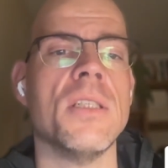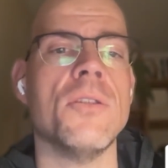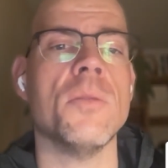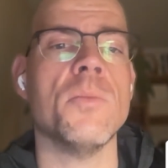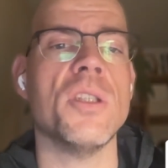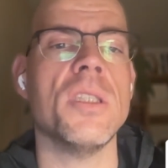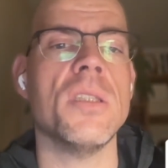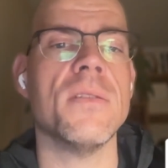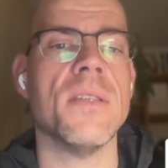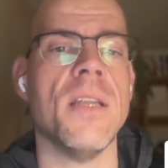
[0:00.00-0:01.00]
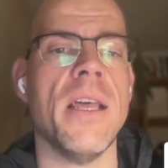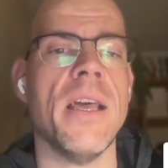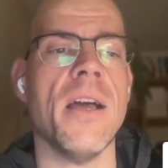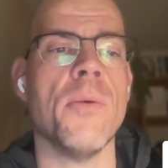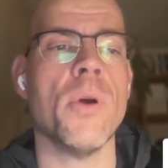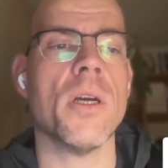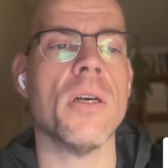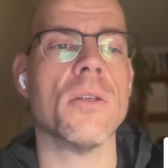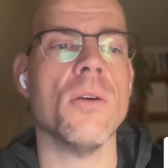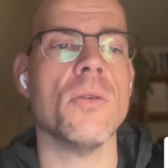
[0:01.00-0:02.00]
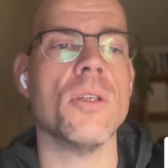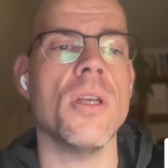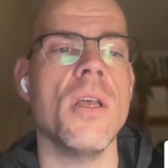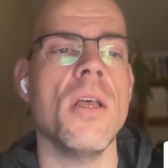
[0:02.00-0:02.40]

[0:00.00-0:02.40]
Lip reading: eGym Genius, an AI workout coach.